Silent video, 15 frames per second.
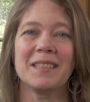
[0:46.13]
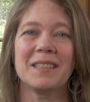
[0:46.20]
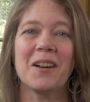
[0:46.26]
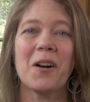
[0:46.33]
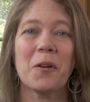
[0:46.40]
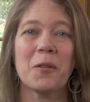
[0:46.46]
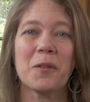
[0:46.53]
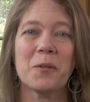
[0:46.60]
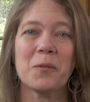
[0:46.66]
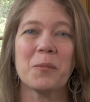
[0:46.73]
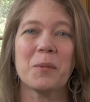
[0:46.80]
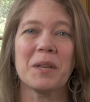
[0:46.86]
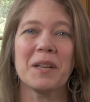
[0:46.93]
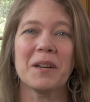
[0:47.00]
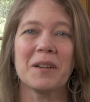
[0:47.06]
although
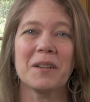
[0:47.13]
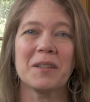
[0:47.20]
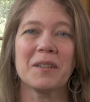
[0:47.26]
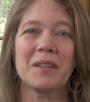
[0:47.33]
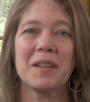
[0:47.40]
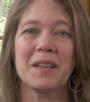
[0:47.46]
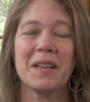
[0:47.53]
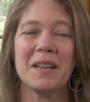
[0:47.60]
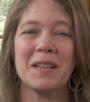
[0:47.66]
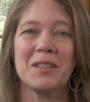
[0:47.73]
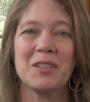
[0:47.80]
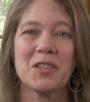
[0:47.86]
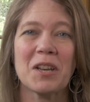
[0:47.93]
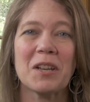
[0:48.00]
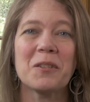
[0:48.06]
we are
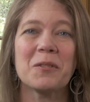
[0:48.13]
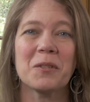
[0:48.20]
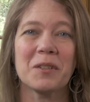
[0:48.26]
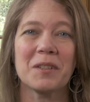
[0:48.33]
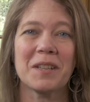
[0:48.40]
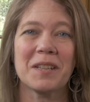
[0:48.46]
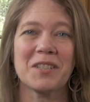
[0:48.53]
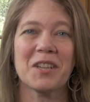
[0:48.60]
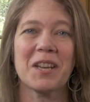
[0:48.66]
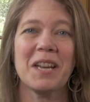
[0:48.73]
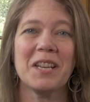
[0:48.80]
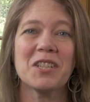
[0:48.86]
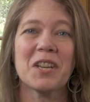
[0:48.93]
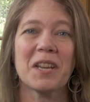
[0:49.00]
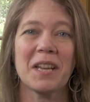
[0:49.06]
in general
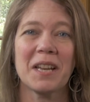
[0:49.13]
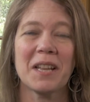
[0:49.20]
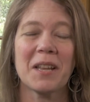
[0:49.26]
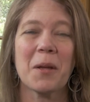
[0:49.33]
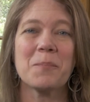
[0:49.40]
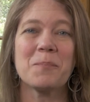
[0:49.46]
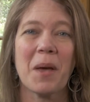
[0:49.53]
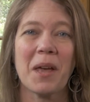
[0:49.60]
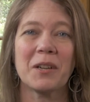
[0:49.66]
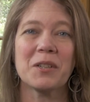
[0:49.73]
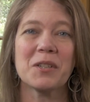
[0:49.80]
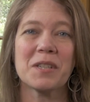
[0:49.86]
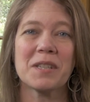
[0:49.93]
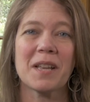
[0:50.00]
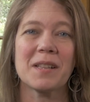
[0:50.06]
education getting a
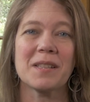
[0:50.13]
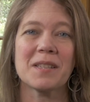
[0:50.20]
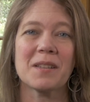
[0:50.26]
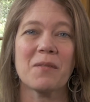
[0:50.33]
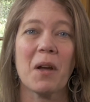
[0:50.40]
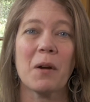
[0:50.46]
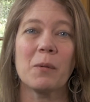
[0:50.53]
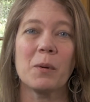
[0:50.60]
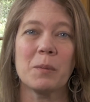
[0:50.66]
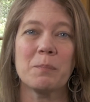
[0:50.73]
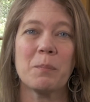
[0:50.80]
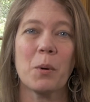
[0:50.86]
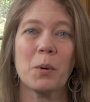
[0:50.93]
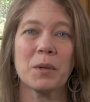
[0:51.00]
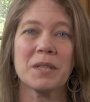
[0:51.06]
better sense of how
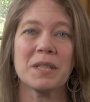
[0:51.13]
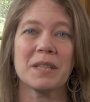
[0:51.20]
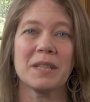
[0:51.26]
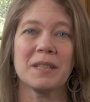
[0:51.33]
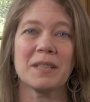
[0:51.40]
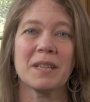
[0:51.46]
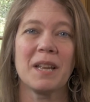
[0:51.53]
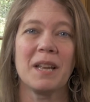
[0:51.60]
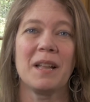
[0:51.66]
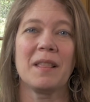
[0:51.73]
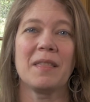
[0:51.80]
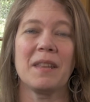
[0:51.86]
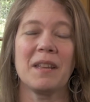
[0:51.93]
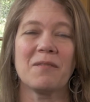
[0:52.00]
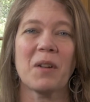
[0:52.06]
important
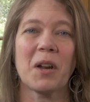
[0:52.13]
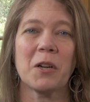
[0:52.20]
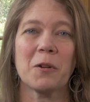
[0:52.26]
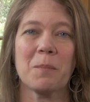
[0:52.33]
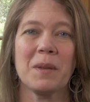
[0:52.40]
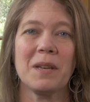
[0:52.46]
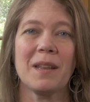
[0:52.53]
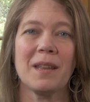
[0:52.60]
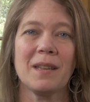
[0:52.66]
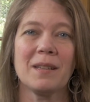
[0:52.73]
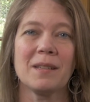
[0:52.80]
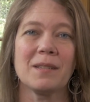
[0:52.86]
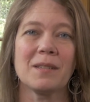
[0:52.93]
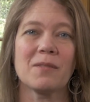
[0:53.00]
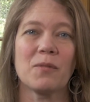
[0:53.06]
the environment
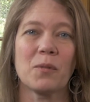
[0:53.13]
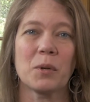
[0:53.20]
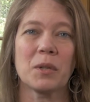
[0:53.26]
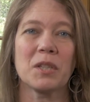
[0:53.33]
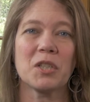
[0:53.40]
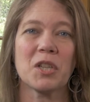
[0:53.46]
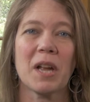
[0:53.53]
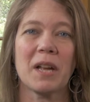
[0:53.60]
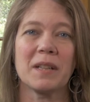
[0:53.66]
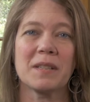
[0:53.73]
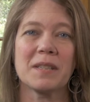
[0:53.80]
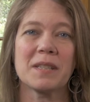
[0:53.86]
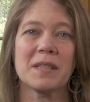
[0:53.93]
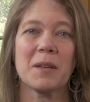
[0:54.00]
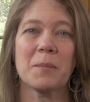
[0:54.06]
is for a
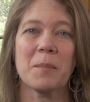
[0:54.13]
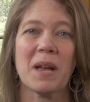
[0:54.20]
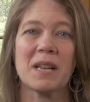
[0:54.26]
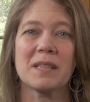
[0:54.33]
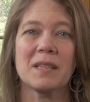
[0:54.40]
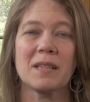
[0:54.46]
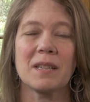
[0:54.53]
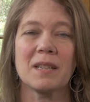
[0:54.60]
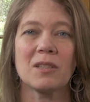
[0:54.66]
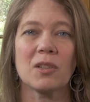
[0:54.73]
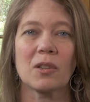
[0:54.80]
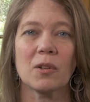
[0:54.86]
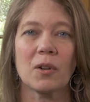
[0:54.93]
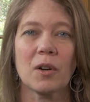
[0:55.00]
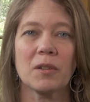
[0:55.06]
child's capacity to
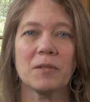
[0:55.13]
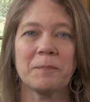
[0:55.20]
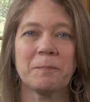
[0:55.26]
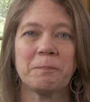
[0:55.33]
learn.